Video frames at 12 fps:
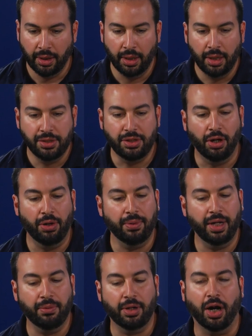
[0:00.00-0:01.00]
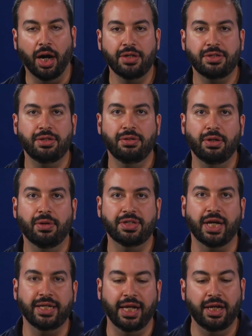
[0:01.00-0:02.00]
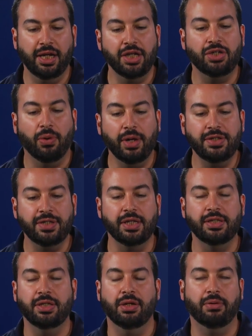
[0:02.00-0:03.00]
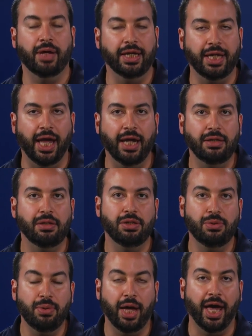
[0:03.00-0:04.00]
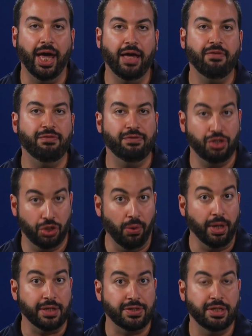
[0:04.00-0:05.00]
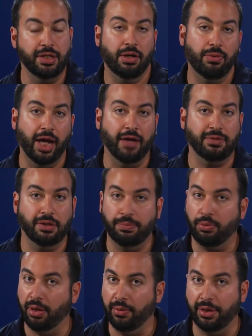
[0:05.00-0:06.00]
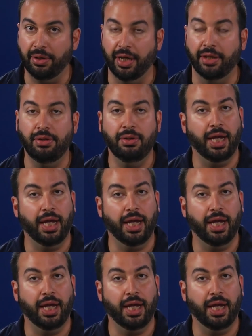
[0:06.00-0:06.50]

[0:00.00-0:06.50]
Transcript: So in regards to those identity choices, again, you have choice. You don't have to deploy one or the other.